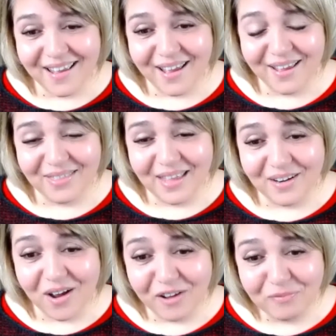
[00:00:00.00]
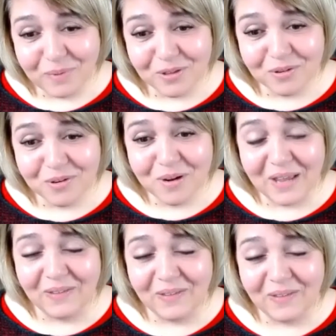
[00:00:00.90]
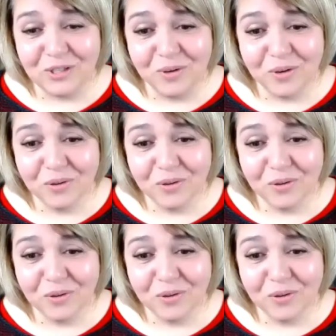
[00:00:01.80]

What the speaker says: that I've been through and that you go